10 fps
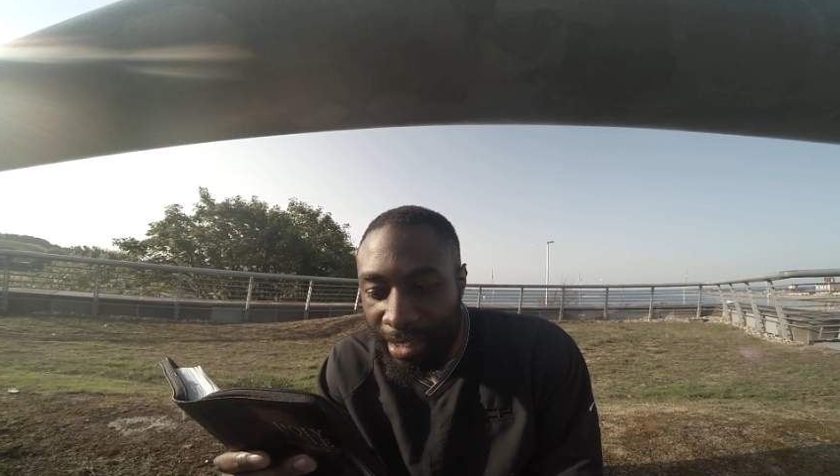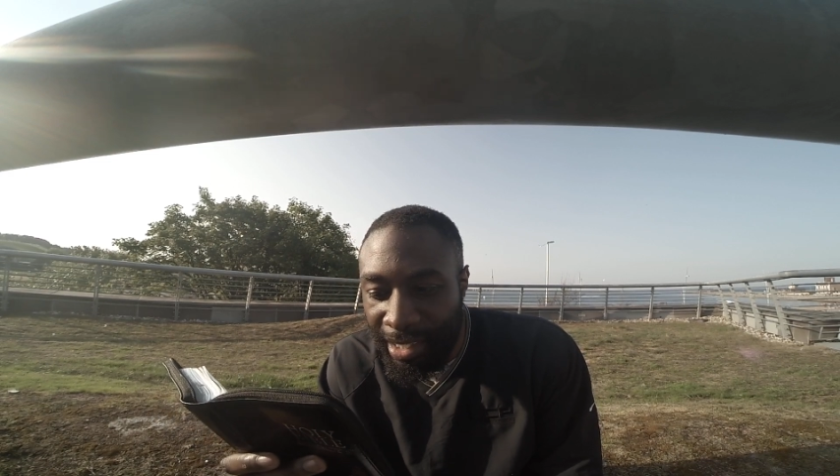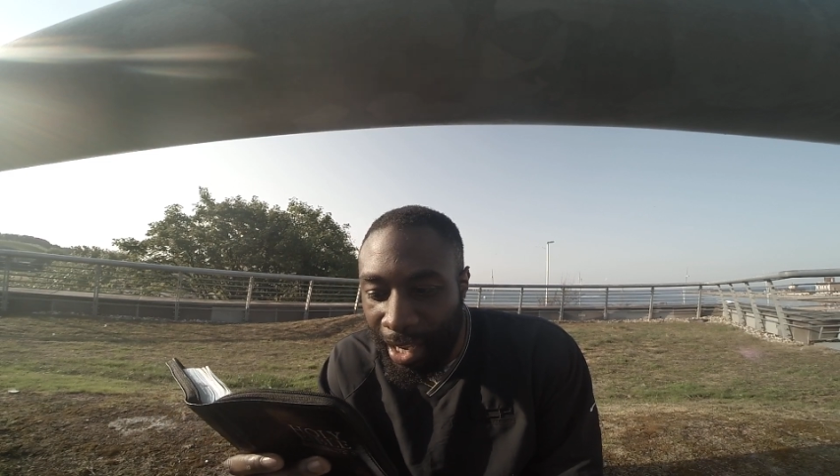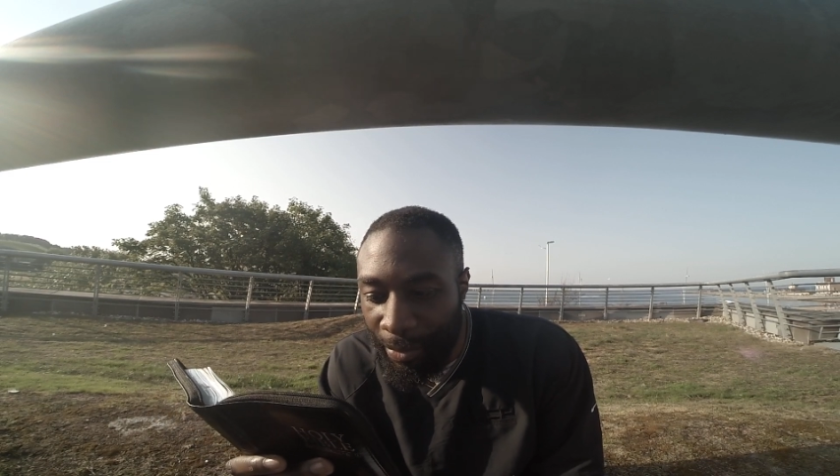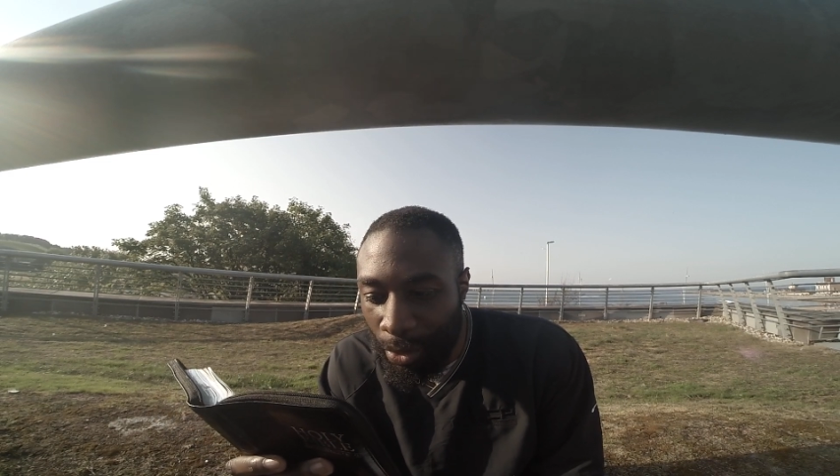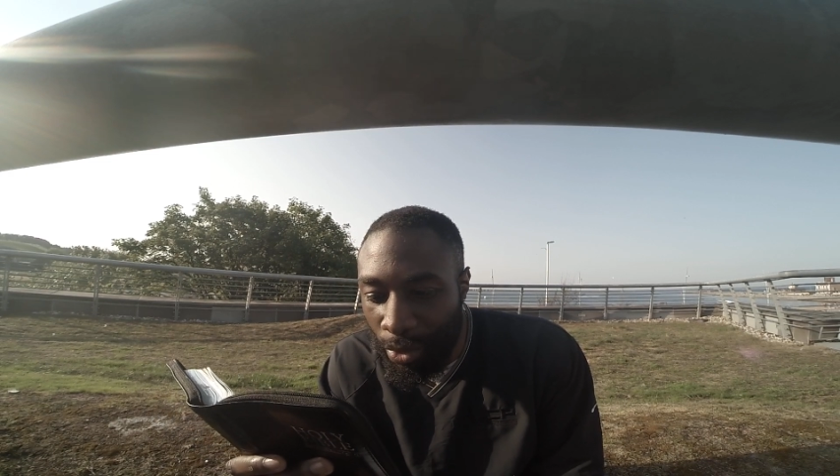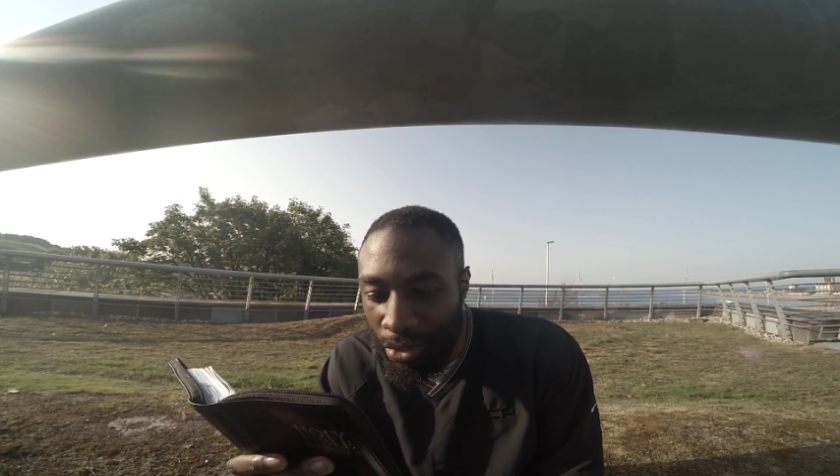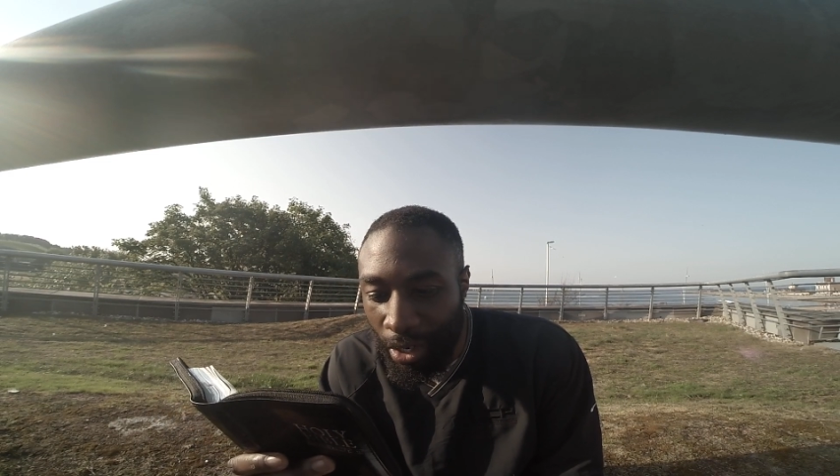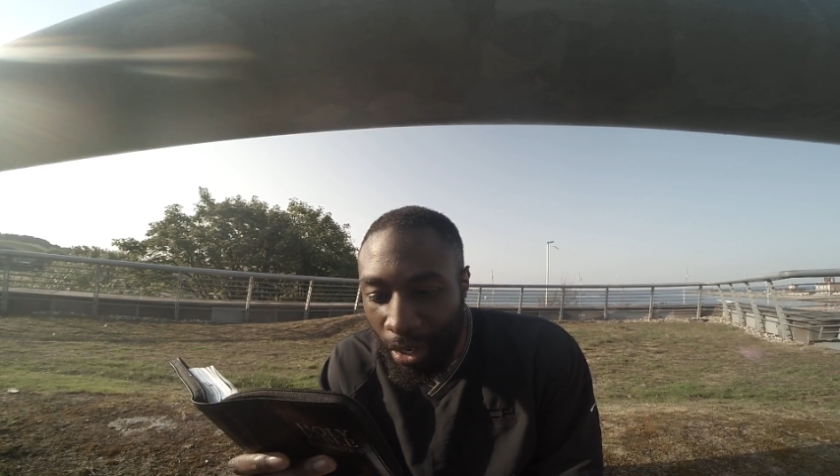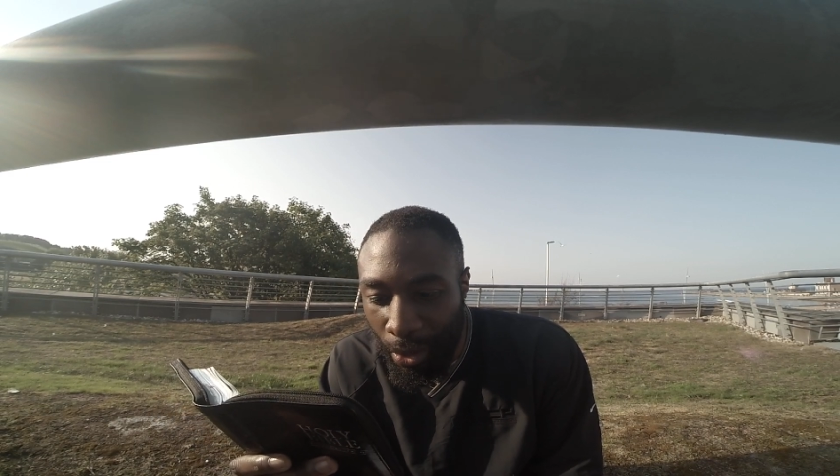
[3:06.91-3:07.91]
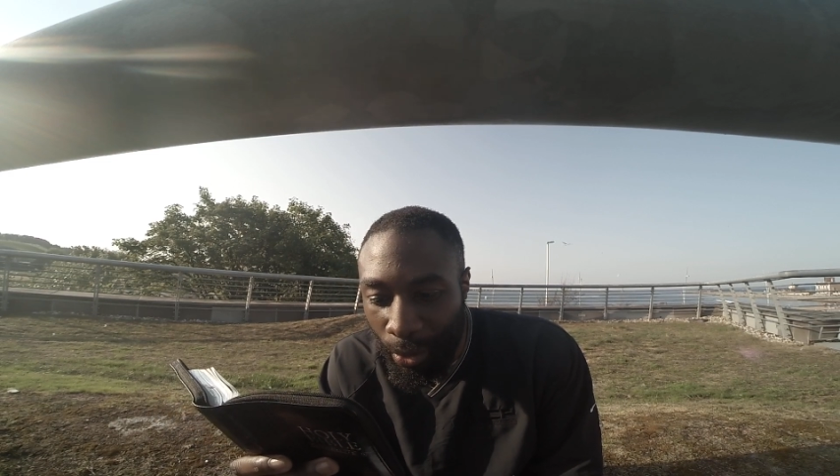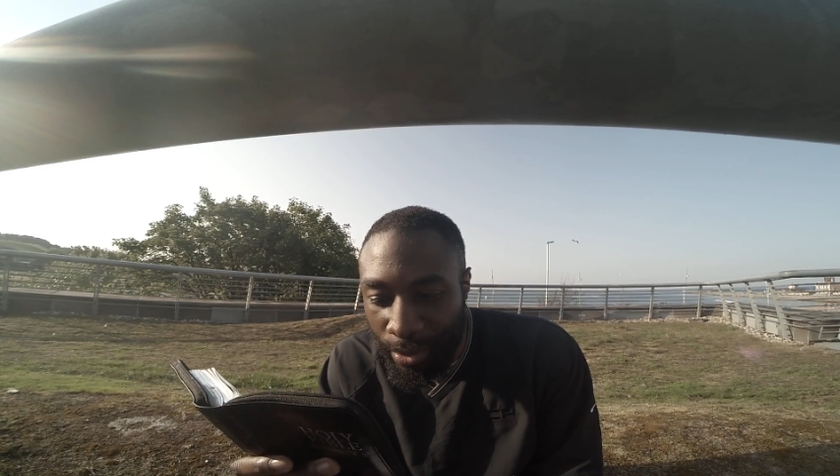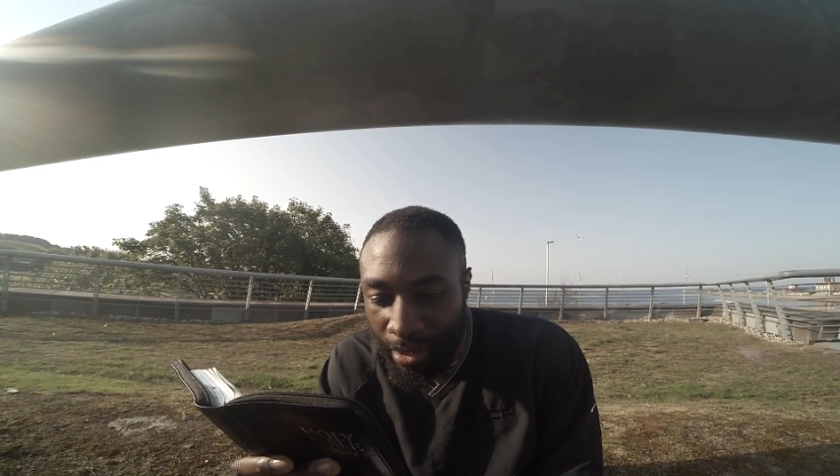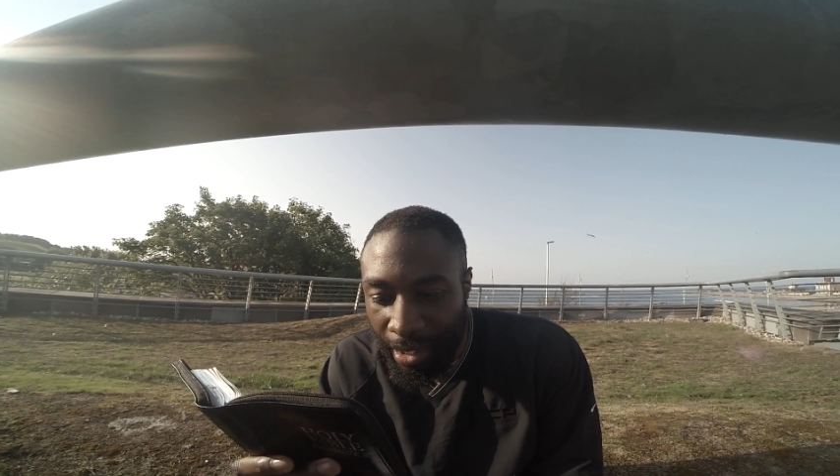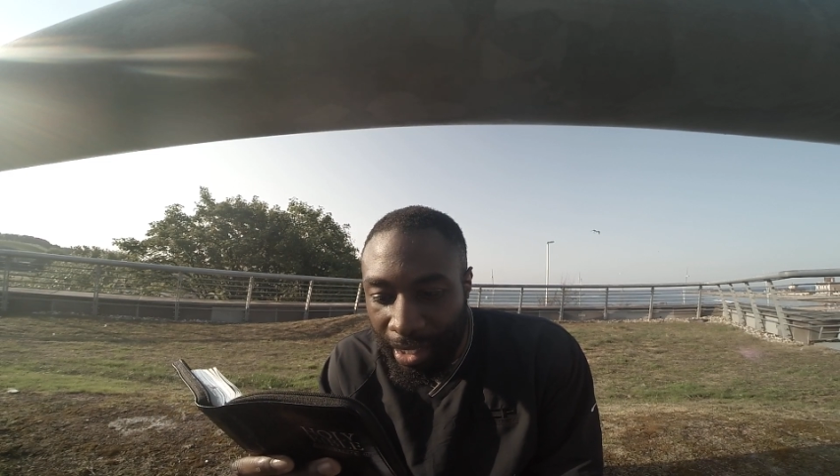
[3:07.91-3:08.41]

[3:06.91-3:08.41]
Samuel was old